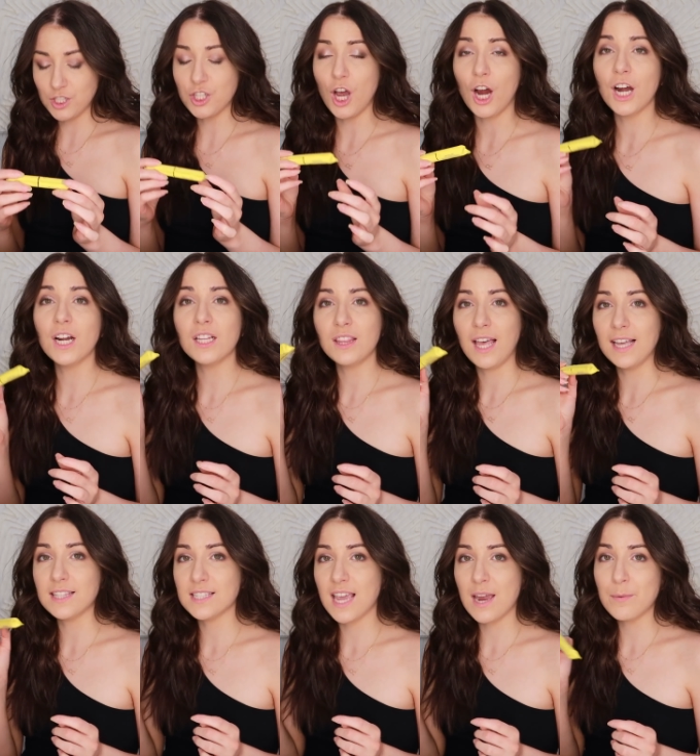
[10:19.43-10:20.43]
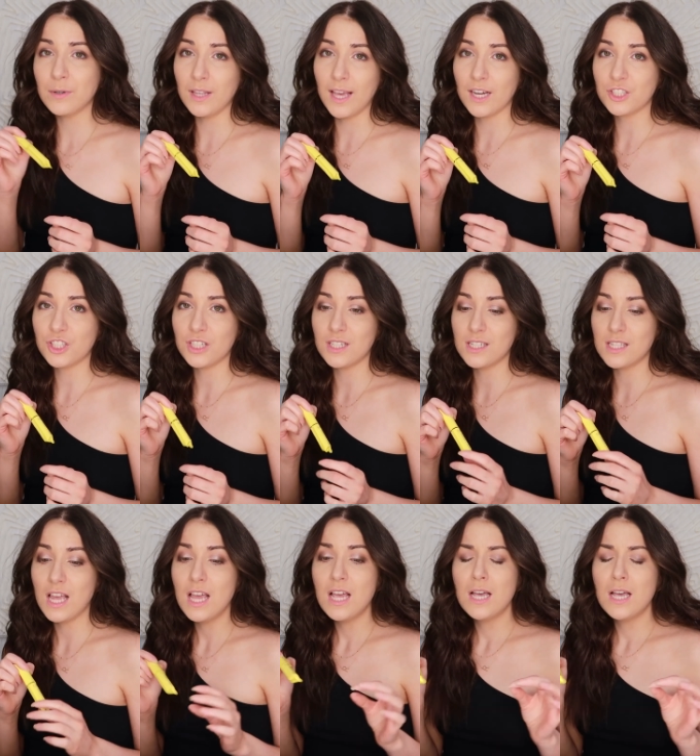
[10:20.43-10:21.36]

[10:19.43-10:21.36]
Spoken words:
Tarte Lights Camera Lashes.